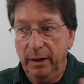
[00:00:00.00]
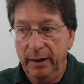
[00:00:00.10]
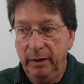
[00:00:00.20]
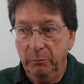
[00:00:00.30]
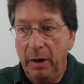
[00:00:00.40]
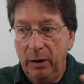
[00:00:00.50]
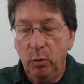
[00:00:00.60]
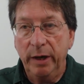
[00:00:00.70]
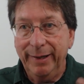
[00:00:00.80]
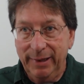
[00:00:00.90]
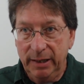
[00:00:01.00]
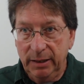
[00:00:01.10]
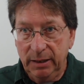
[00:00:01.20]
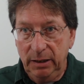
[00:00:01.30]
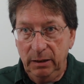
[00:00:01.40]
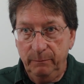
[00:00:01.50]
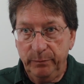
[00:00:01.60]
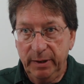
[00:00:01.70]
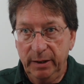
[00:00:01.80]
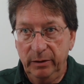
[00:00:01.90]
And my way of thinking
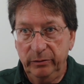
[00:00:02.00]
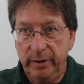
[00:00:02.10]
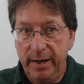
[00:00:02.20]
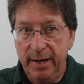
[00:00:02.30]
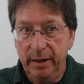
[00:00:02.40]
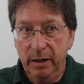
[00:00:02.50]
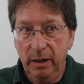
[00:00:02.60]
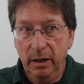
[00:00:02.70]
is that